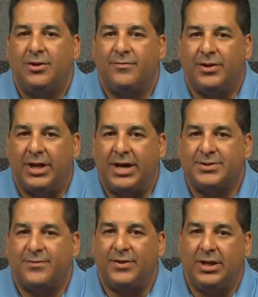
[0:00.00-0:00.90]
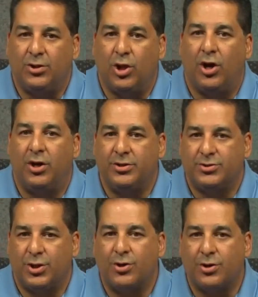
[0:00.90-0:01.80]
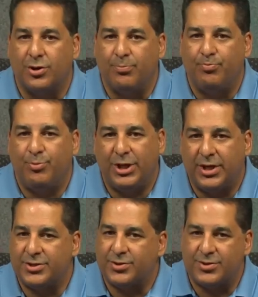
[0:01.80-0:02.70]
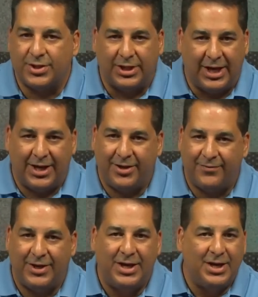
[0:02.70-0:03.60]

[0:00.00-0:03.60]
philosophy long term because there's a lot of